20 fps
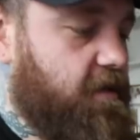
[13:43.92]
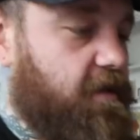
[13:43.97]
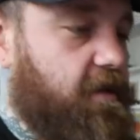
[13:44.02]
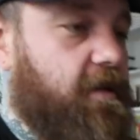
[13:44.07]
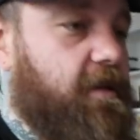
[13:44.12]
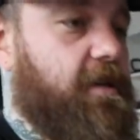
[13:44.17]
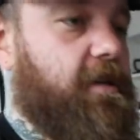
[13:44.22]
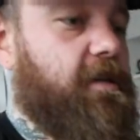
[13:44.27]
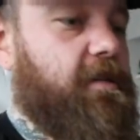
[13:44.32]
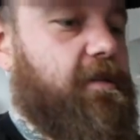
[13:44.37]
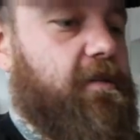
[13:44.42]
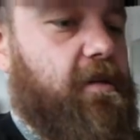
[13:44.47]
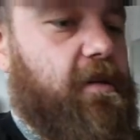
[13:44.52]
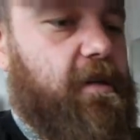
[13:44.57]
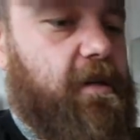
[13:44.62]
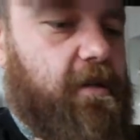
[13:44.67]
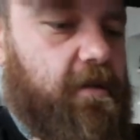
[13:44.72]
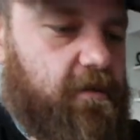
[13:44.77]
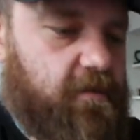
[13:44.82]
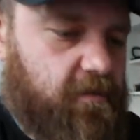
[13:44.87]
All right,
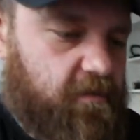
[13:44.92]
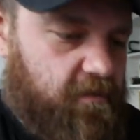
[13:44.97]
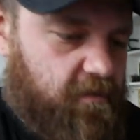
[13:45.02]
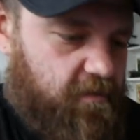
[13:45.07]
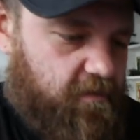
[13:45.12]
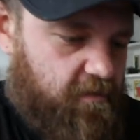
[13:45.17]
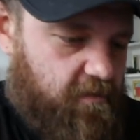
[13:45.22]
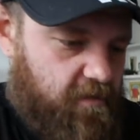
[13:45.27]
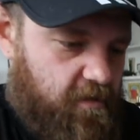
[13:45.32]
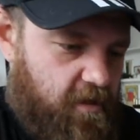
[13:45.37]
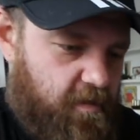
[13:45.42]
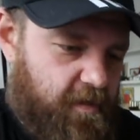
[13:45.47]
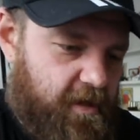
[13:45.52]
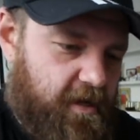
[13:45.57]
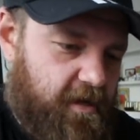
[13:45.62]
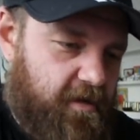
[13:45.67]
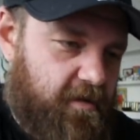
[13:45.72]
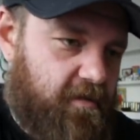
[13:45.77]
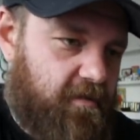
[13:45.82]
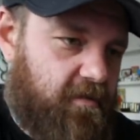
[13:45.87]
yeah. I
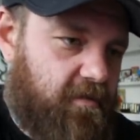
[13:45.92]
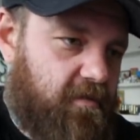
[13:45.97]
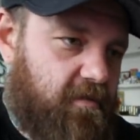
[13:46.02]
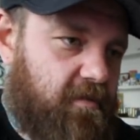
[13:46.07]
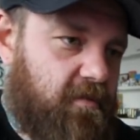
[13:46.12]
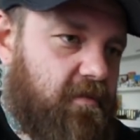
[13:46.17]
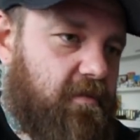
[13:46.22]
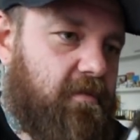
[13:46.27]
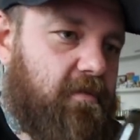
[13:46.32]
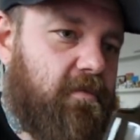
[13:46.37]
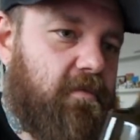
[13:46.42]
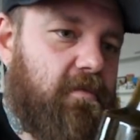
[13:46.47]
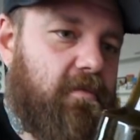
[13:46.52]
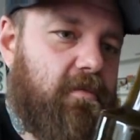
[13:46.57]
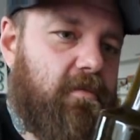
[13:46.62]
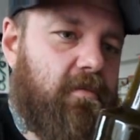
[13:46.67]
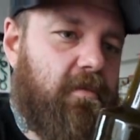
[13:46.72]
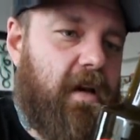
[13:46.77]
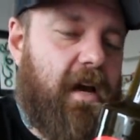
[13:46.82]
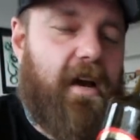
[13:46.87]
mean,
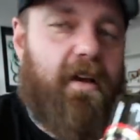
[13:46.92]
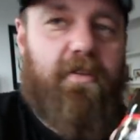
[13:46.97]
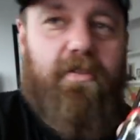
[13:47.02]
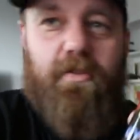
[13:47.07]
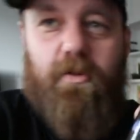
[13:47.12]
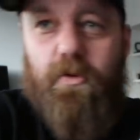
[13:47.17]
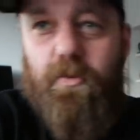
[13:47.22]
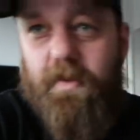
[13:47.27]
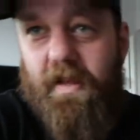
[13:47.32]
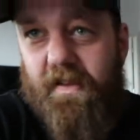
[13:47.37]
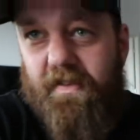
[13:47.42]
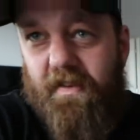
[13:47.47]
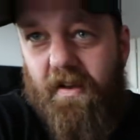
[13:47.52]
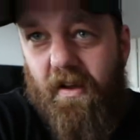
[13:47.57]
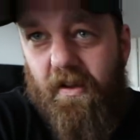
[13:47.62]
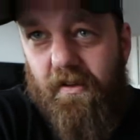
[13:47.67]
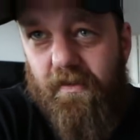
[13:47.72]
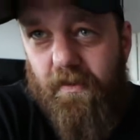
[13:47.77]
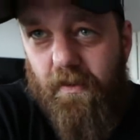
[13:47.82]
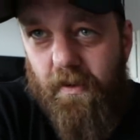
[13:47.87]
I assume that's
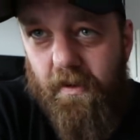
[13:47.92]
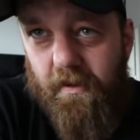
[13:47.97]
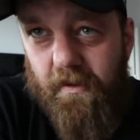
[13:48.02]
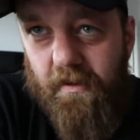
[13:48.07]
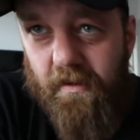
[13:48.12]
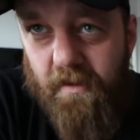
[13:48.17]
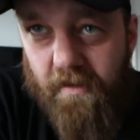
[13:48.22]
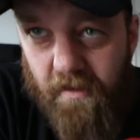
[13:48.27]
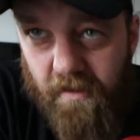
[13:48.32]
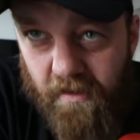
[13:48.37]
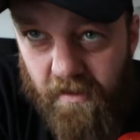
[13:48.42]
olive oil,